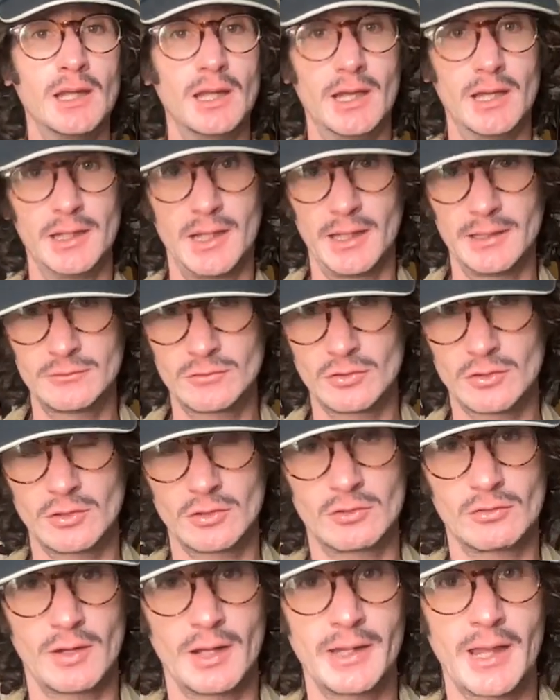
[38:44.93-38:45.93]
and I took a
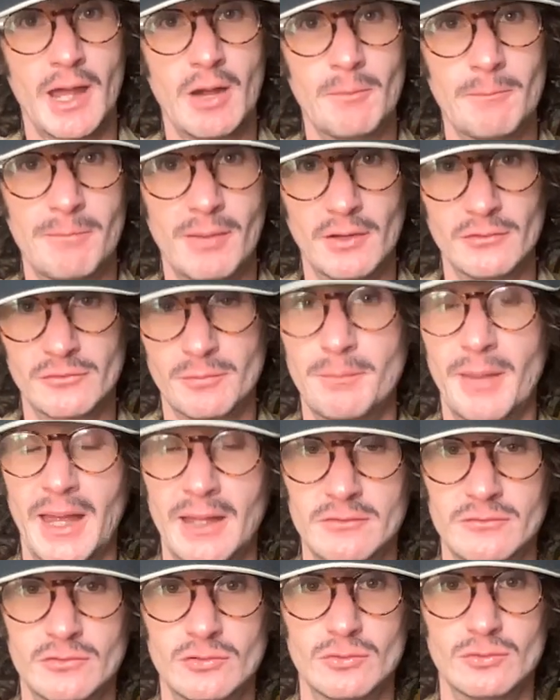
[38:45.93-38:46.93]
Greyhound bus
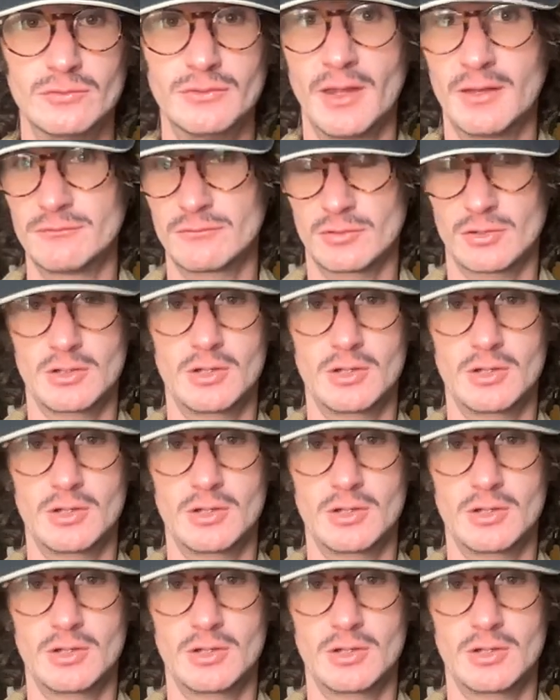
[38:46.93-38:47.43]
back to Denver,